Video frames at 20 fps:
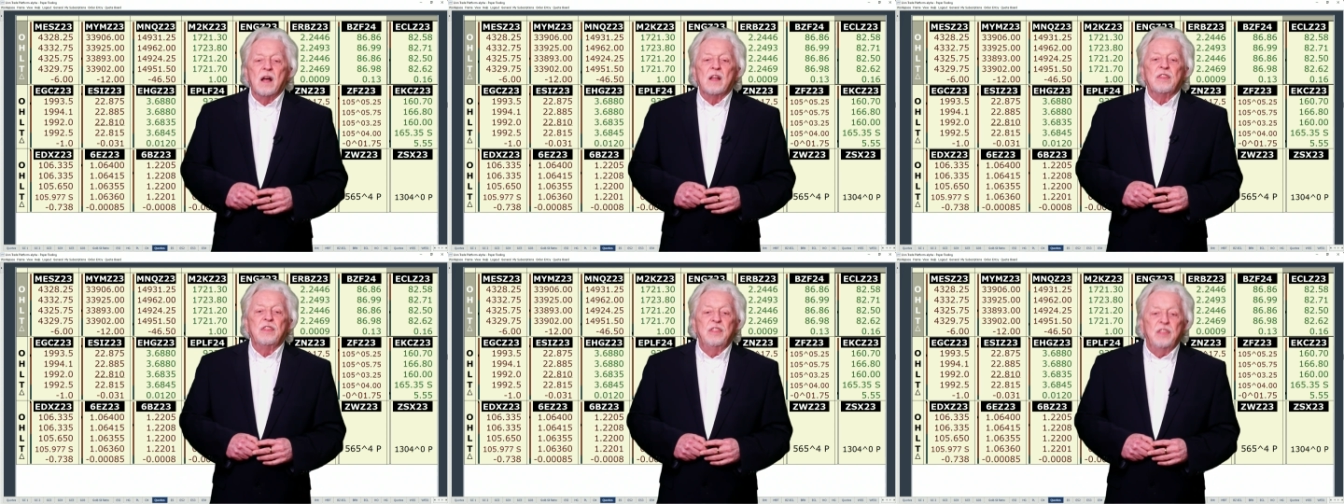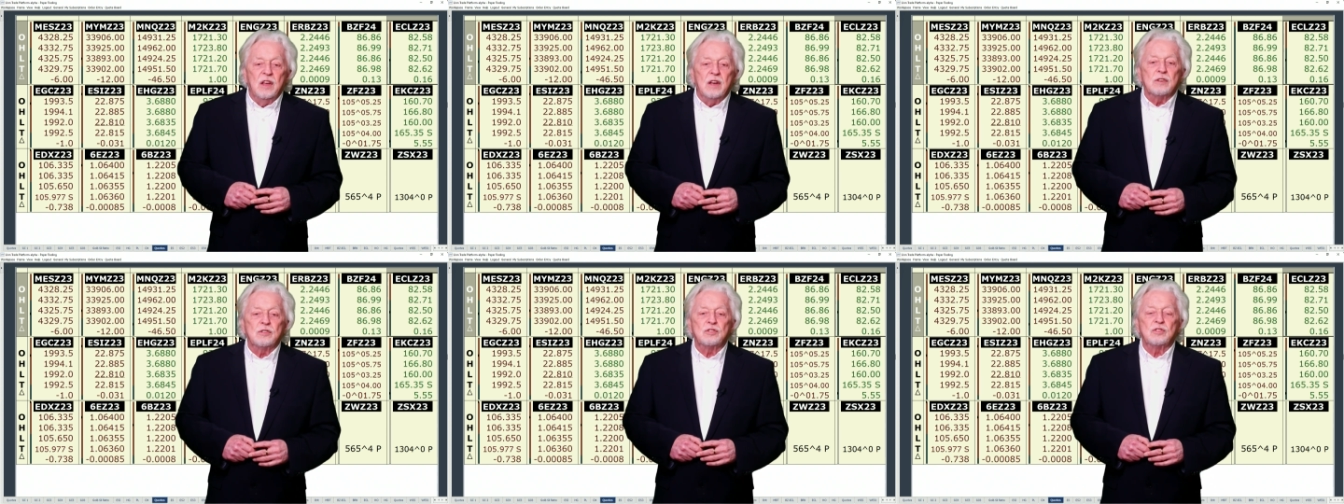
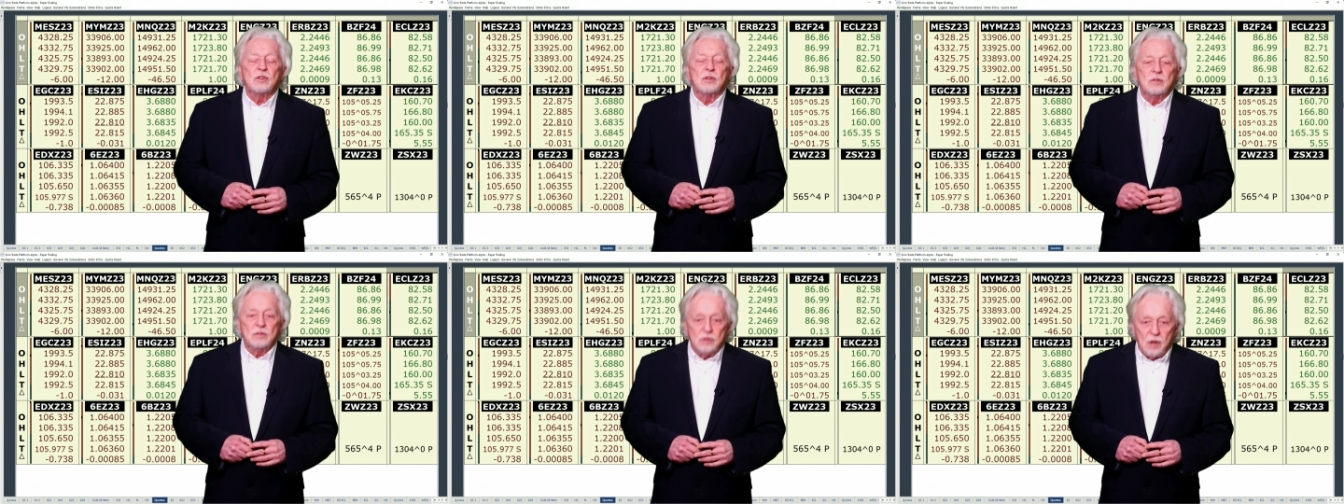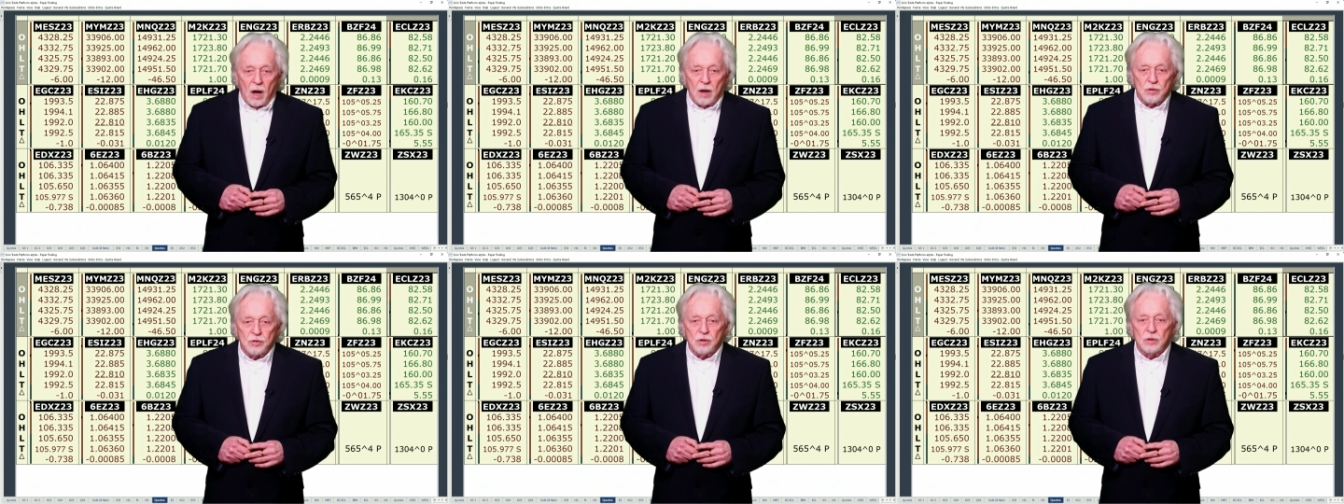This
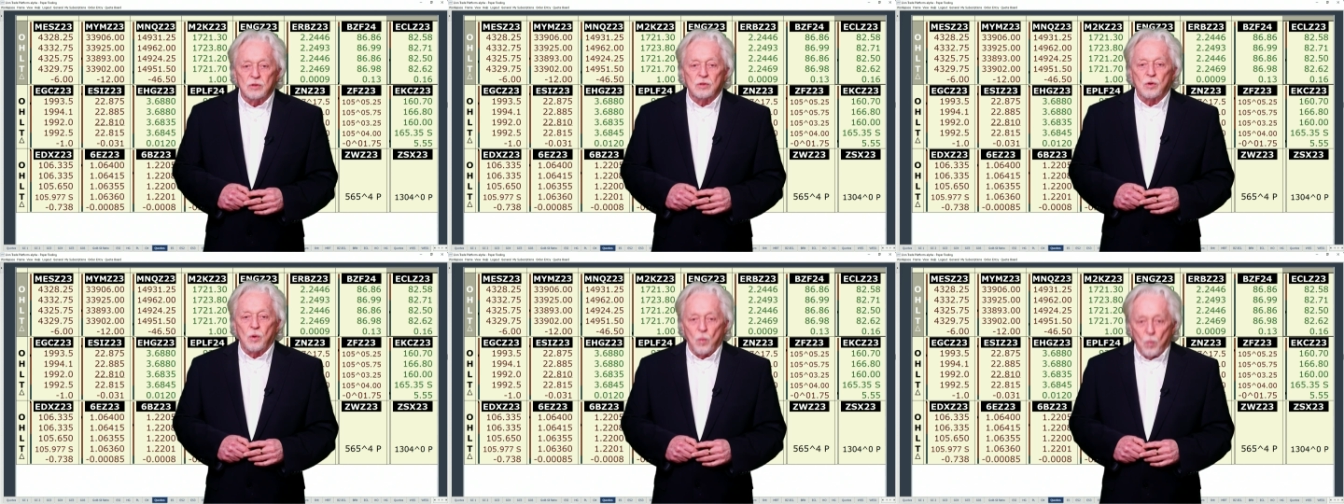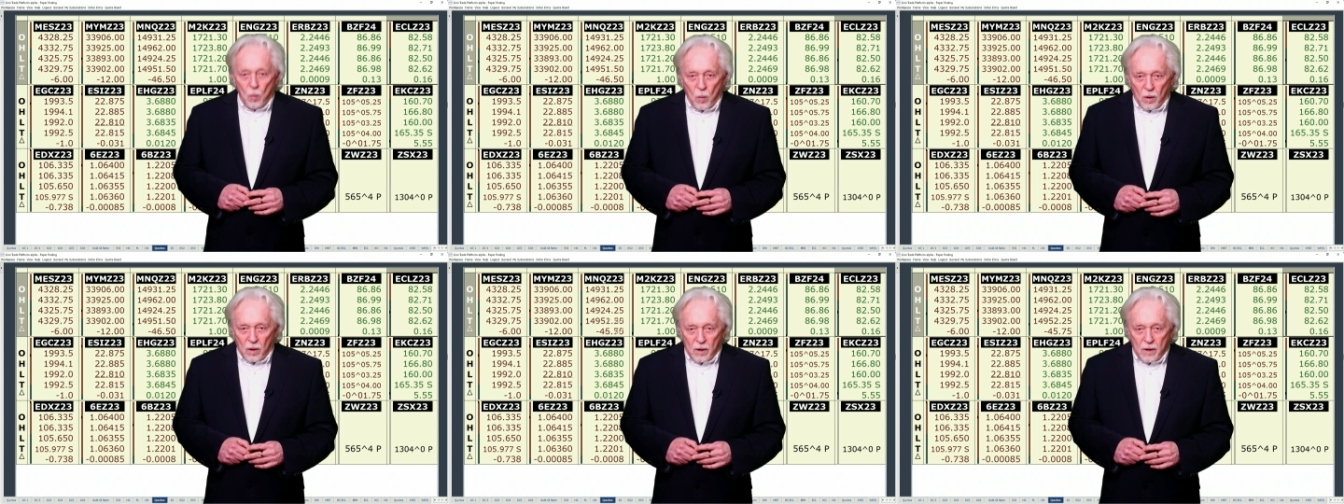doesn't
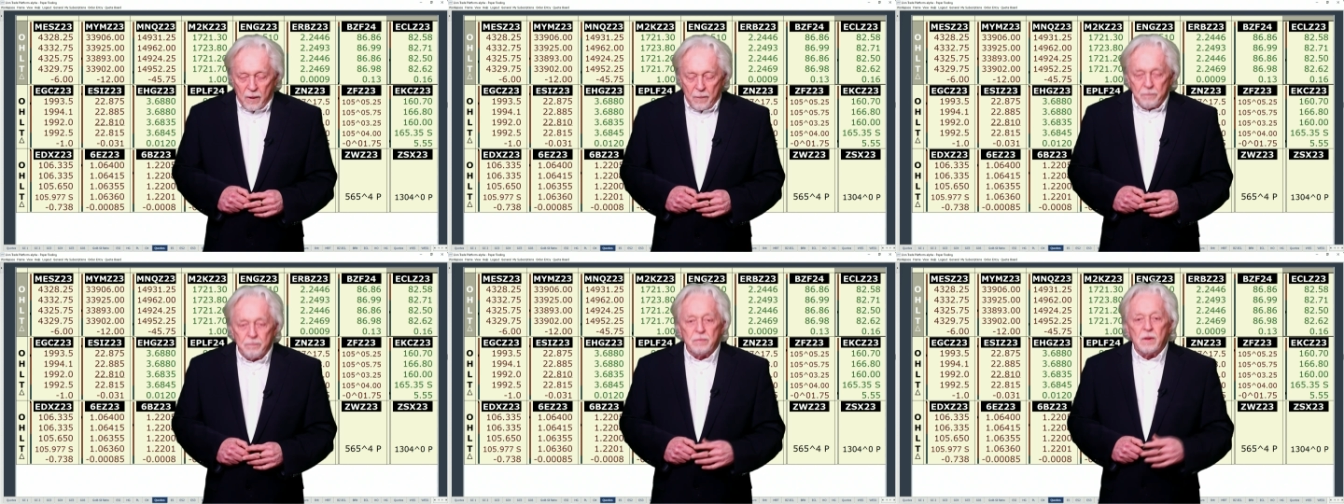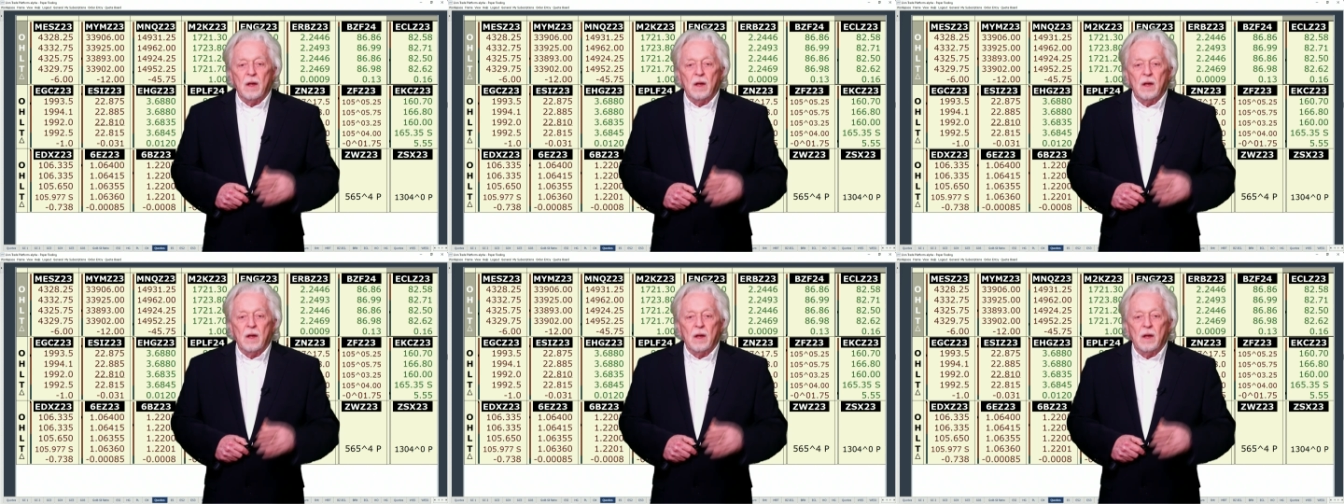work.